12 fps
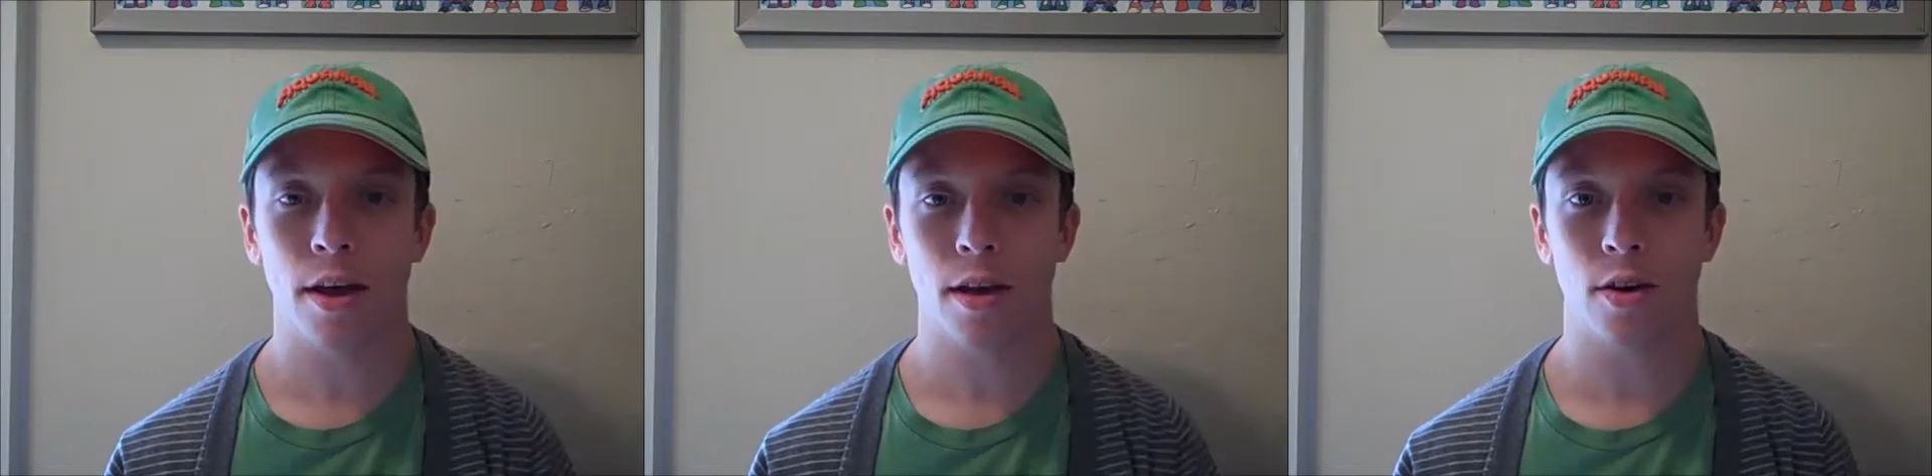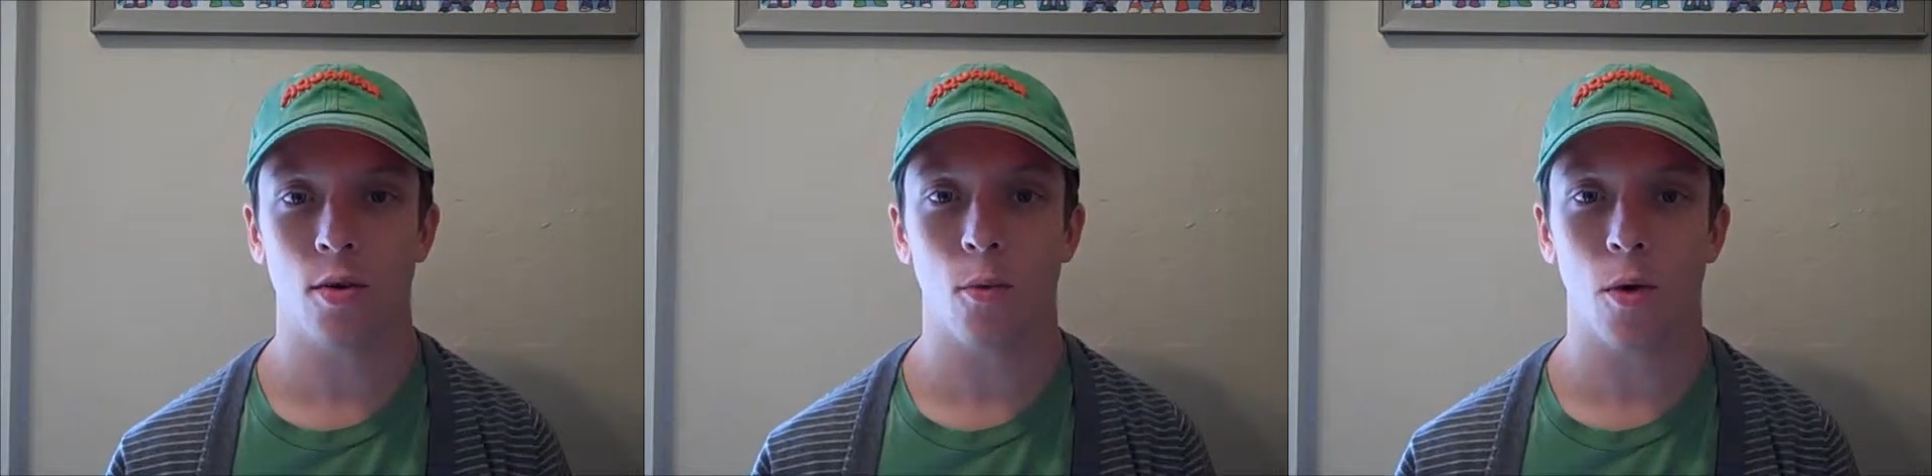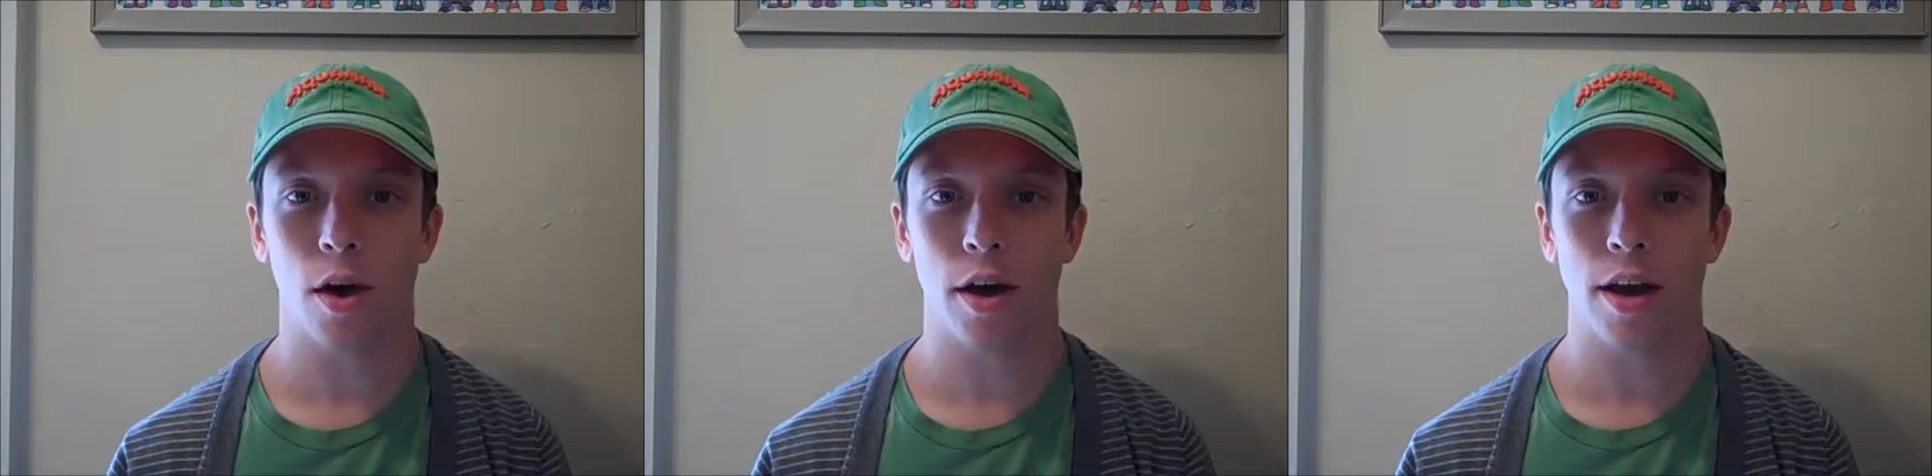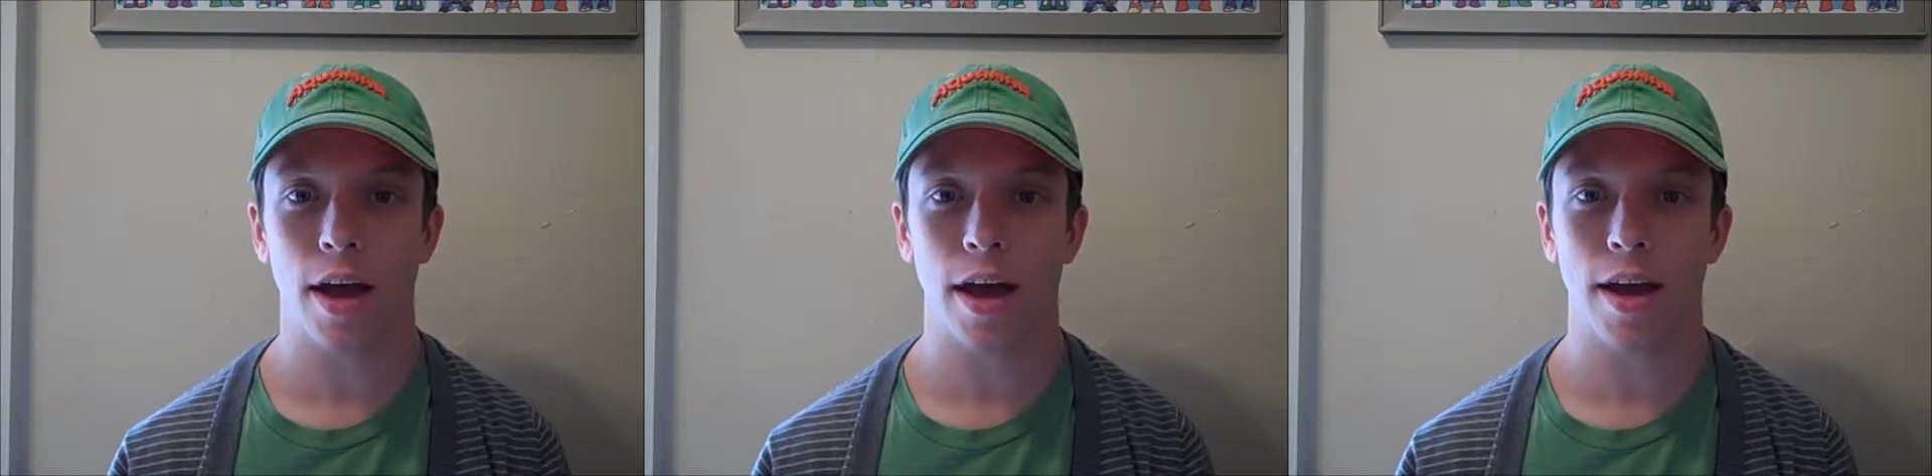One
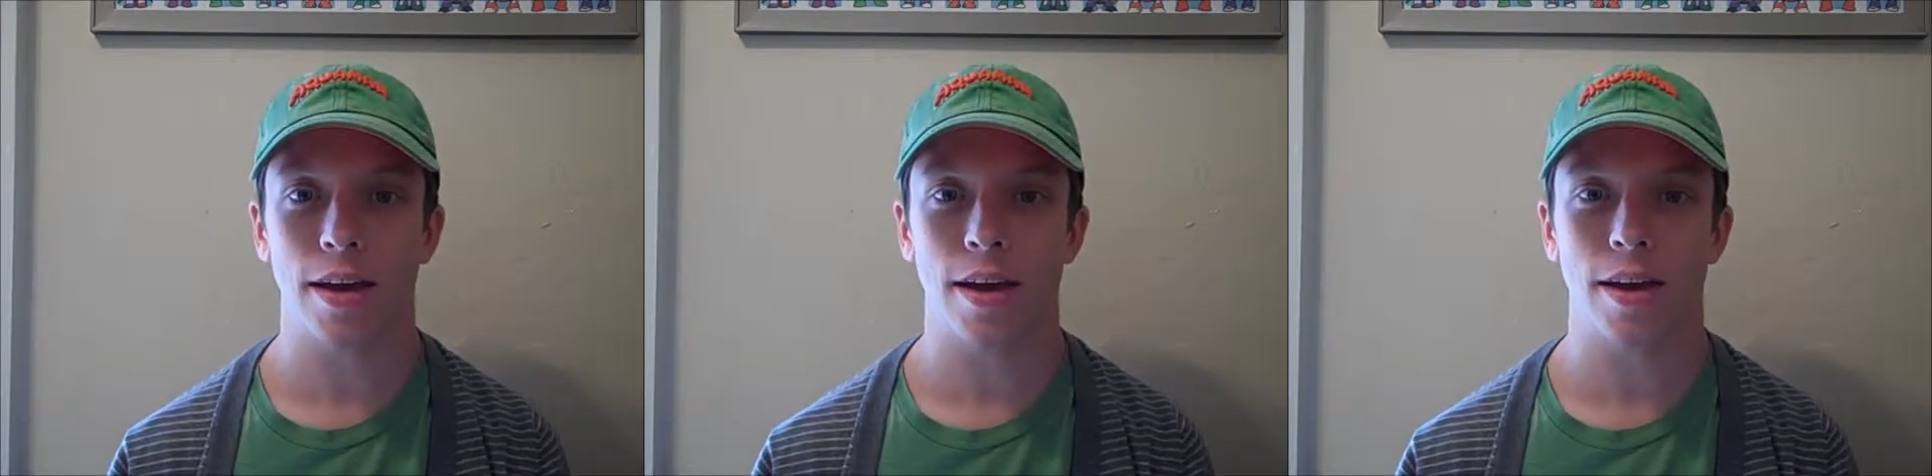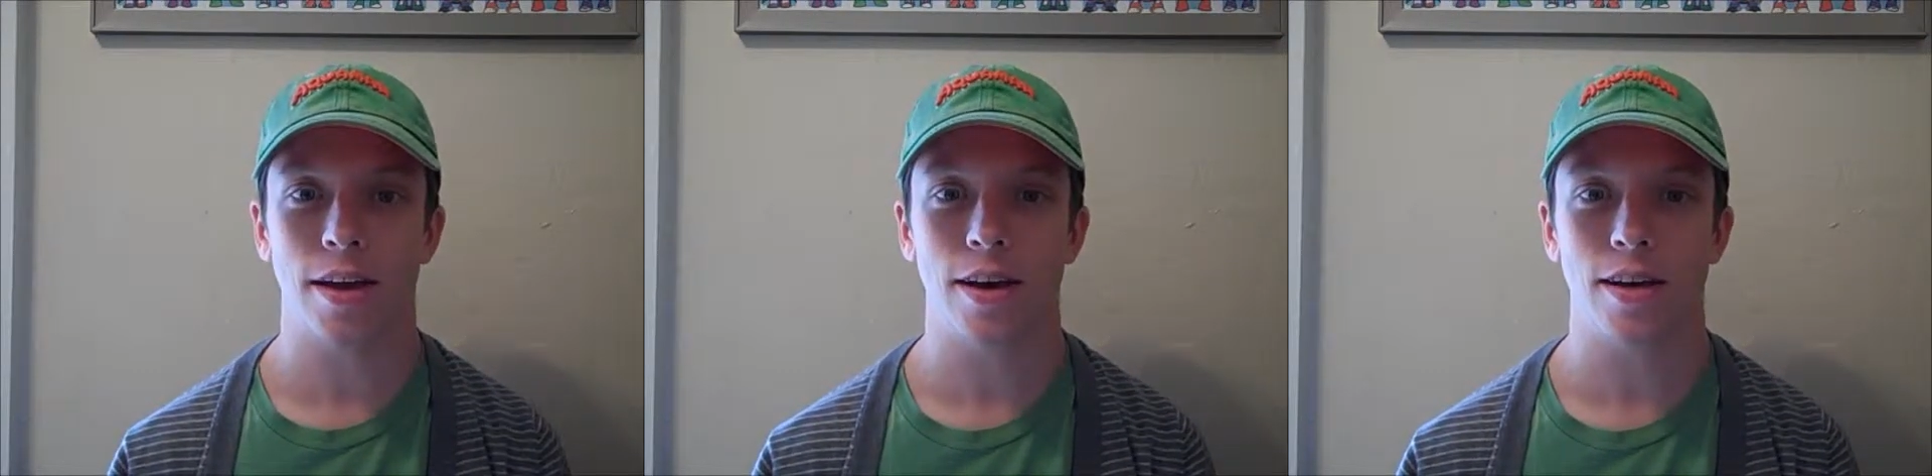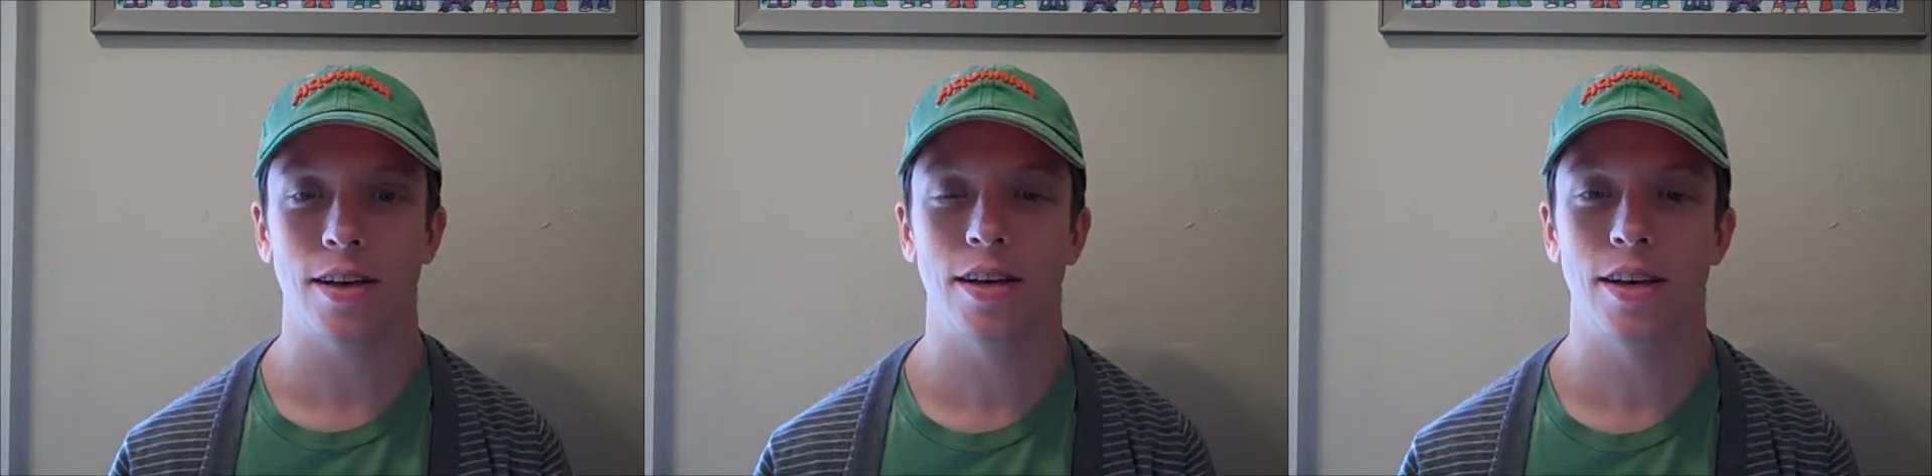had a